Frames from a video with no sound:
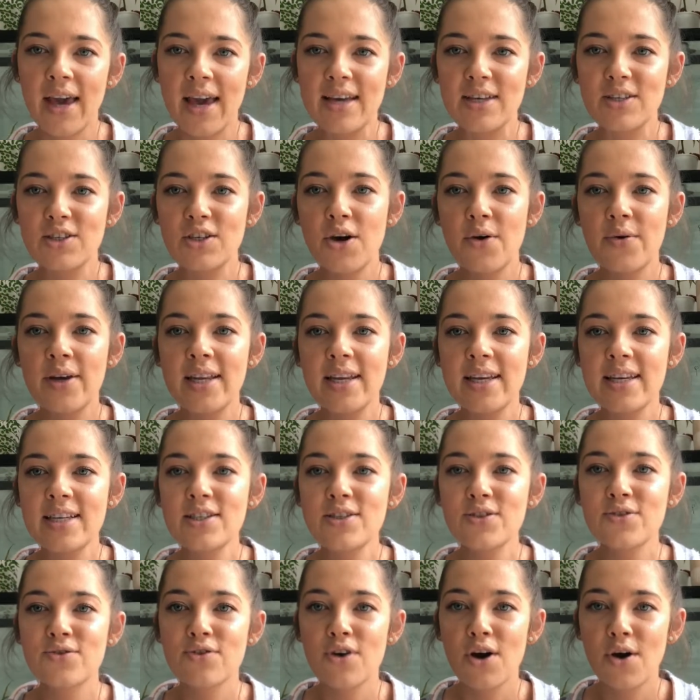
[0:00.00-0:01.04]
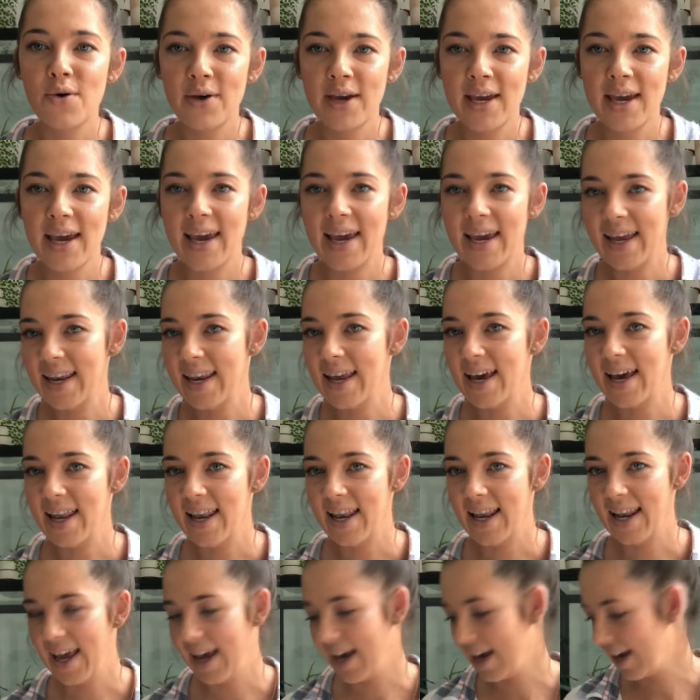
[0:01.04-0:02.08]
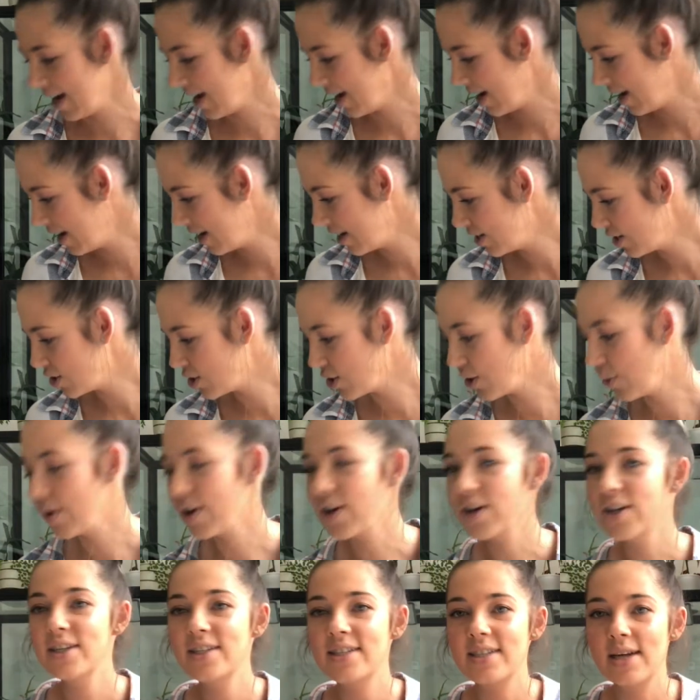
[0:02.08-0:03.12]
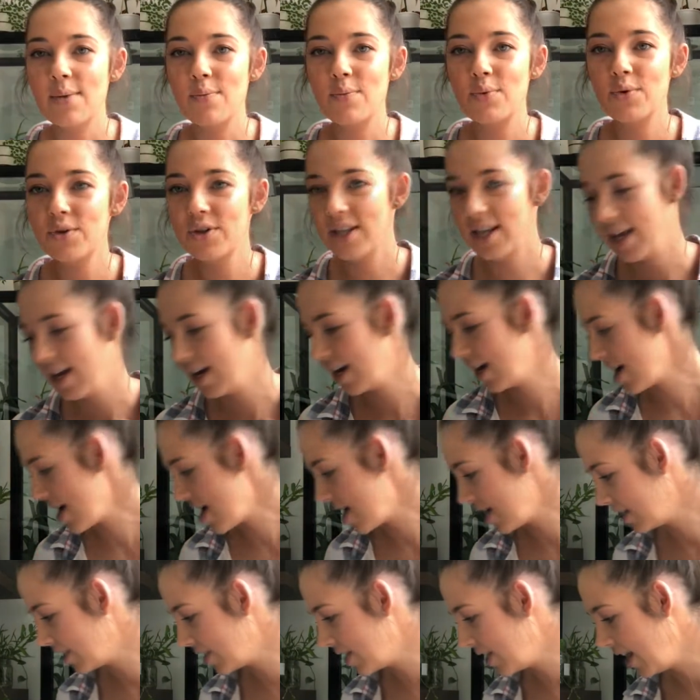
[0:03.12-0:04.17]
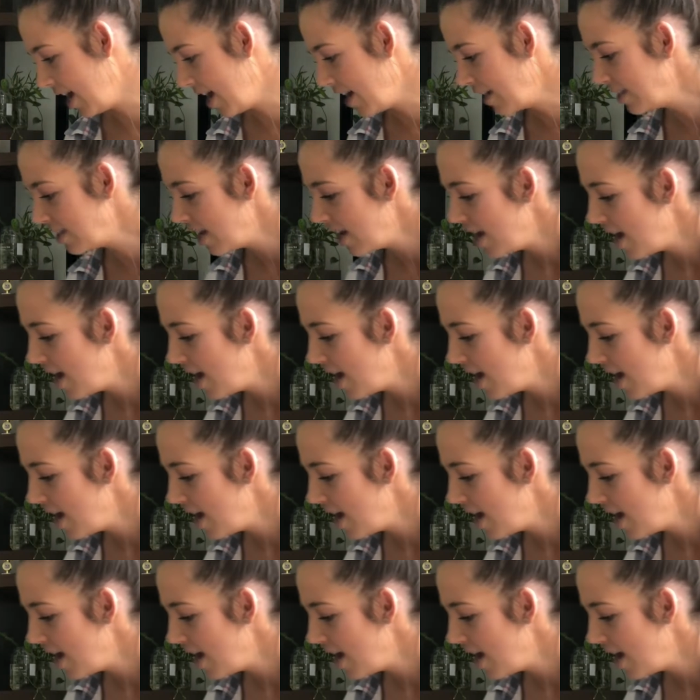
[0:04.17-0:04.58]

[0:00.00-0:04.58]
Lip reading: so it is growing in leca, so we've got to dump all the leca out in that.